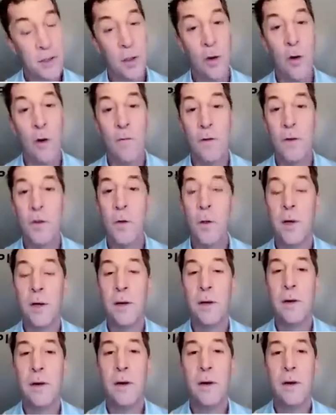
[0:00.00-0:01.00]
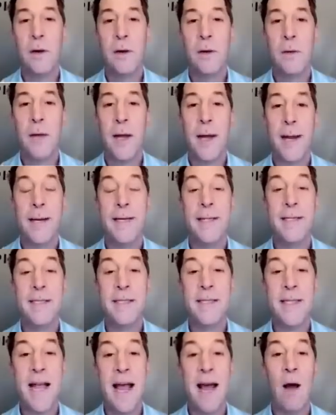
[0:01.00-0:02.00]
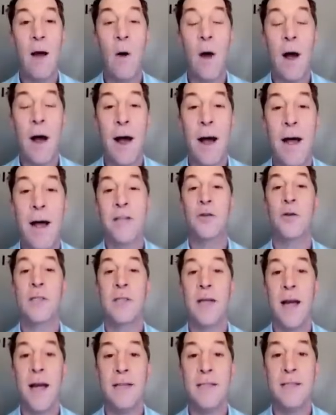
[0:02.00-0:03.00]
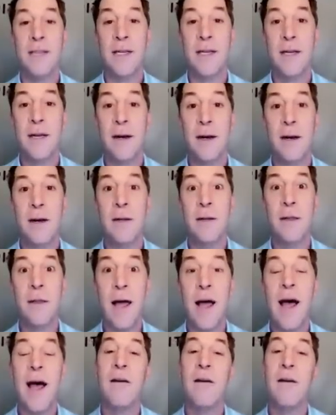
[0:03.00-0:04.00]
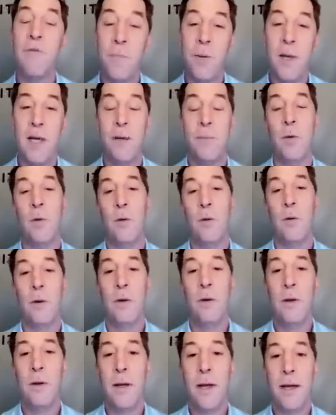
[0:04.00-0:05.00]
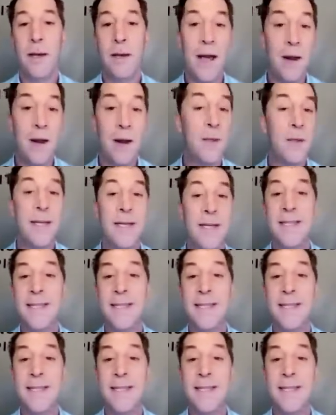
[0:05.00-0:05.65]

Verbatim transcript: output by 500 to 700,000 barrels a day.